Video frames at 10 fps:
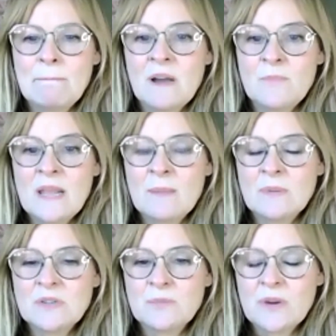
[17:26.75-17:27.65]
I've been
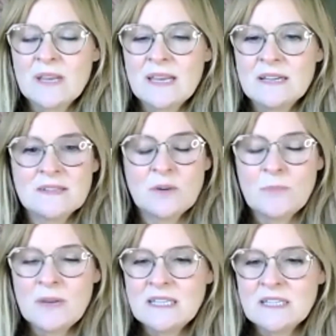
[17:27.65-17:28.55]
able to bring in so
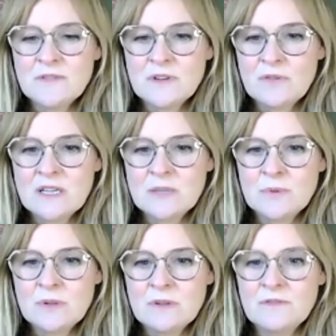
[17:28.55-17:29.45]
many different
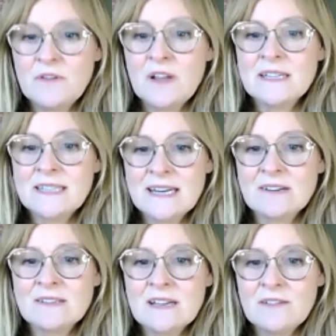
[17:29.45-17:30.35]
incredible
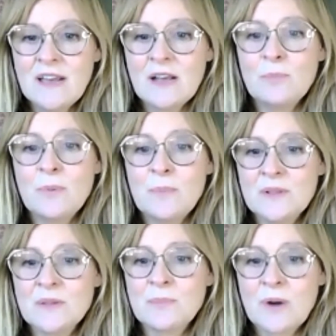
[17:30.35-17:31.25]
volunteers that have helped
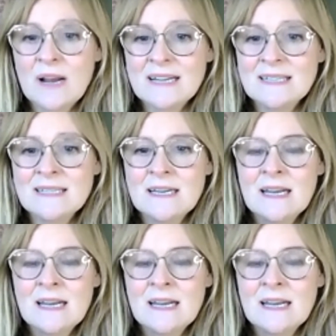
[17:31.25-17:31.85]
build the brand.